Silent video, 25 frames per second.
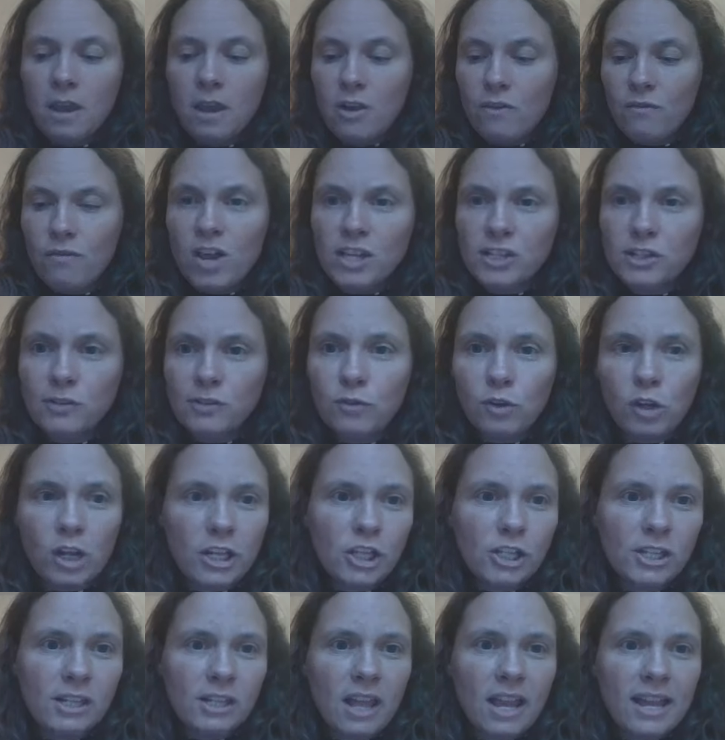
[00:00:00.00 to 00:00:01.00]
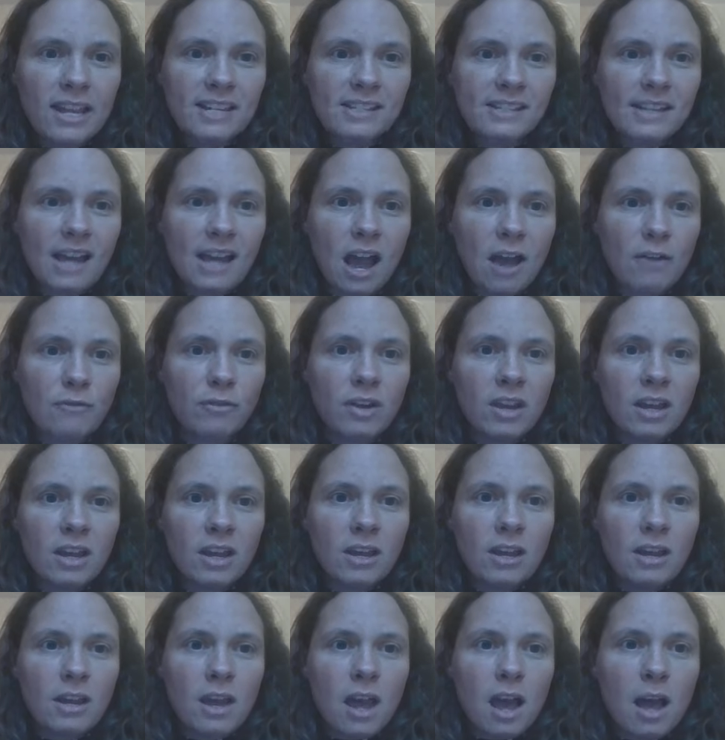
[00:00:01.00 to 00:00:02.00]
First of all, I'd just like us to have
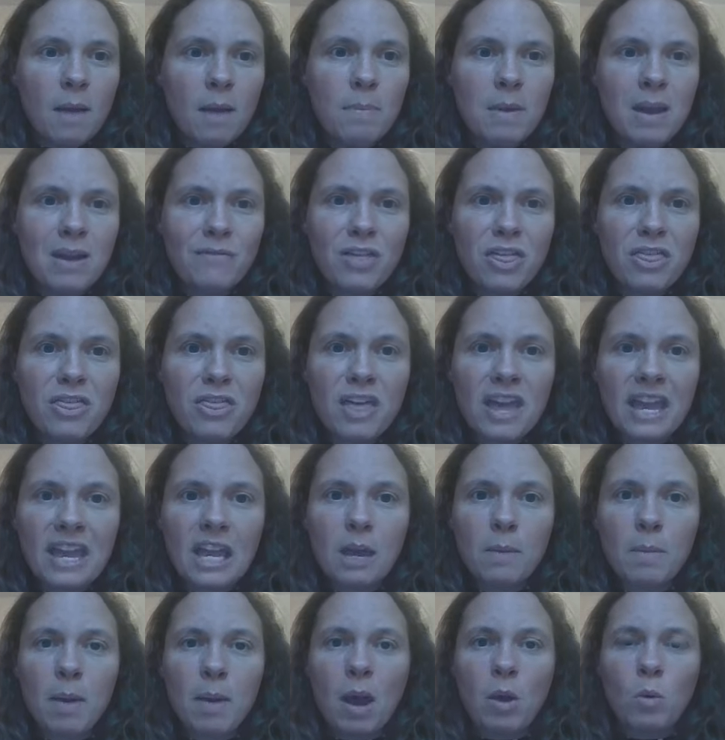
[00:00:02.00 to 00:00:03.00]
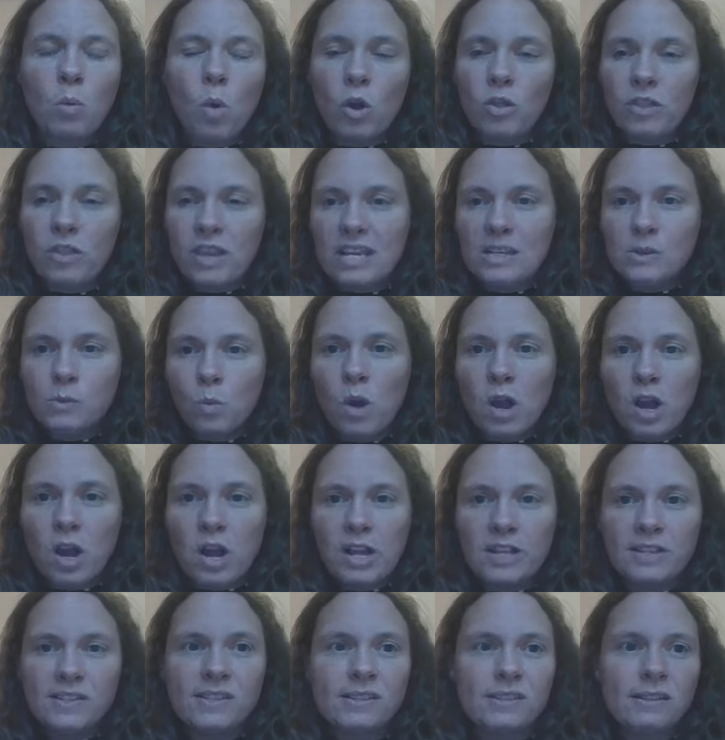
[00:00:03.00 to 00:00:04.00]
a bit of a think about what these
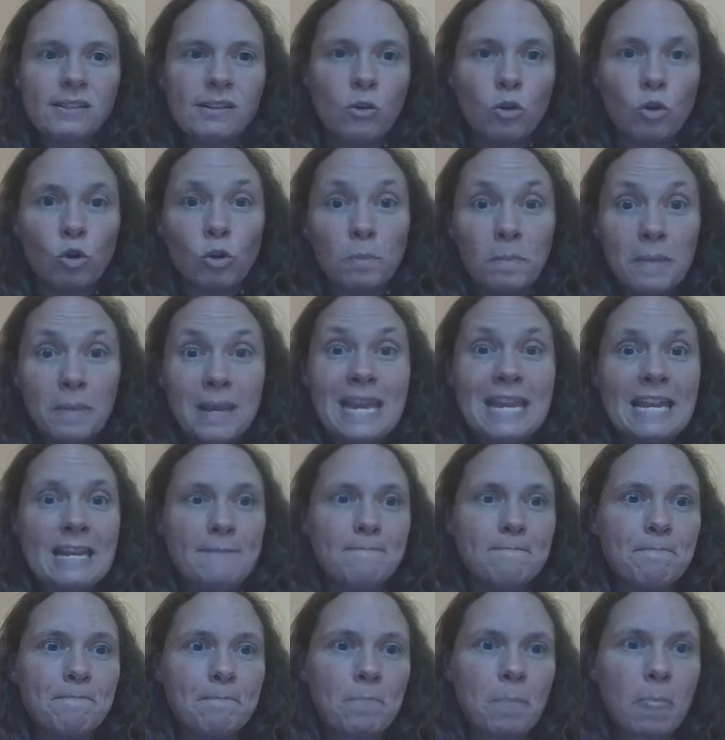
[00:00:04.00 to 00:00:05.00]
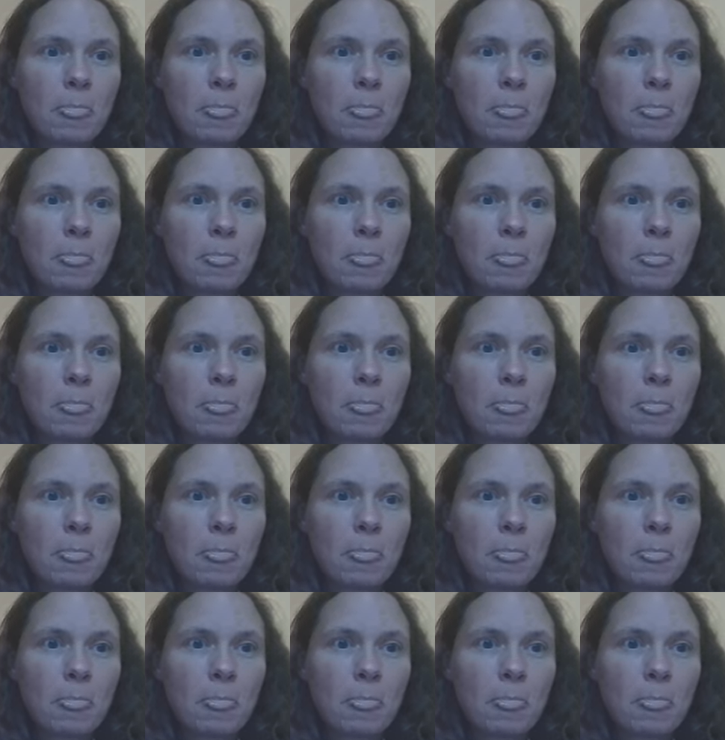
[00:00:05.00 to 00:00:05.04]
words all mean.